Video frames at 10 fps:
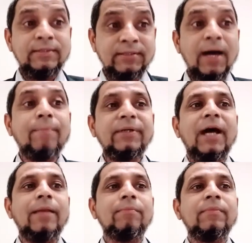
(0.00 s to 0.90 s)

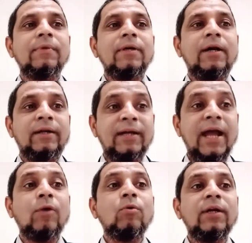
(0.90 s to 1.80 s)
Sometimes
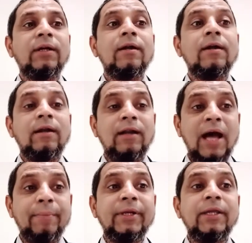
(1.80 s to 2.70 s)
regular
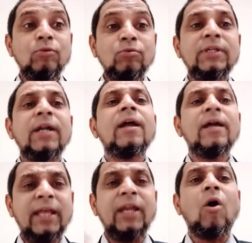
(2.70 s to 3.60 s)
library user
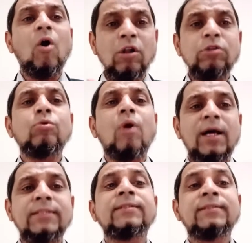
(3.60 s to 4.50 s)
can also
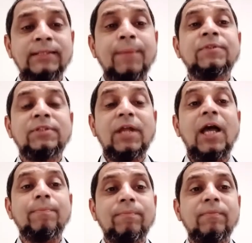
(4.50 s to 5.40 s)
ask such type